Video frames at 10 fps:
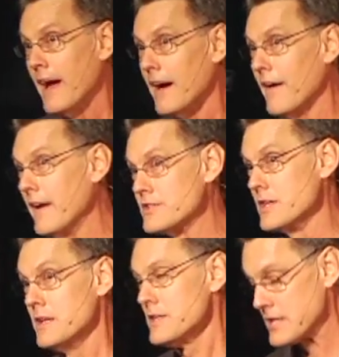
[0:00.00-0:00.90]
and
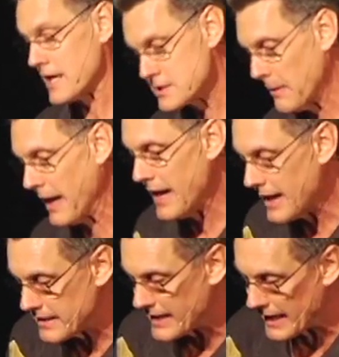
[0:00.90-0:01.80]
she sticks my
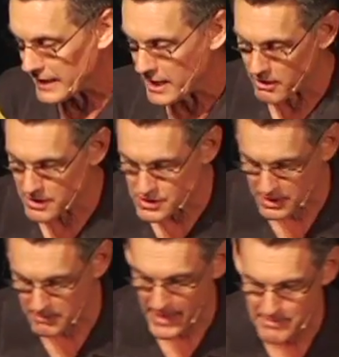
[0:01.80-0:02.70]
head in that carriage,
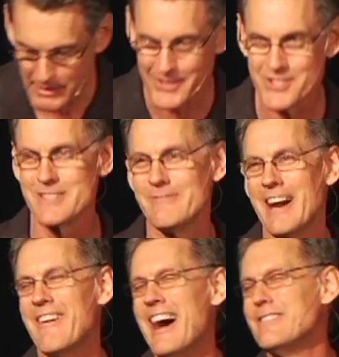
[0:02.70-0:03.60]
and the baby looks at
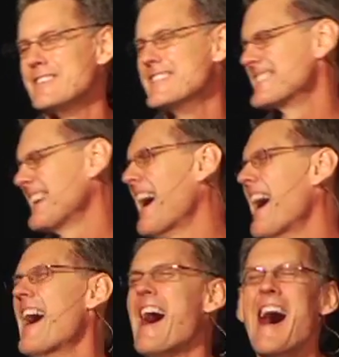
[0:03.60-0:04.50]
my wife and just,
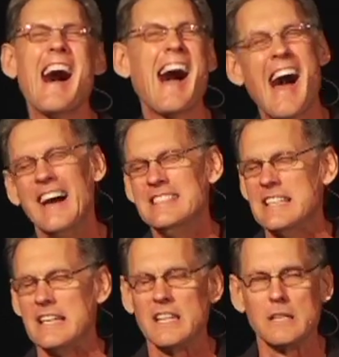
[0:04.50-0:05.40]

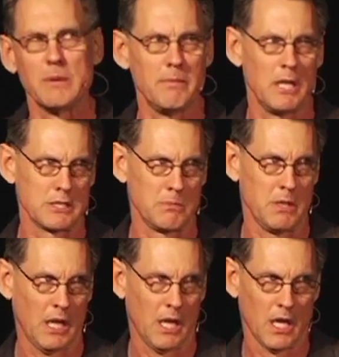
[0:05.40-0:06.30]
and then the baby looks at me.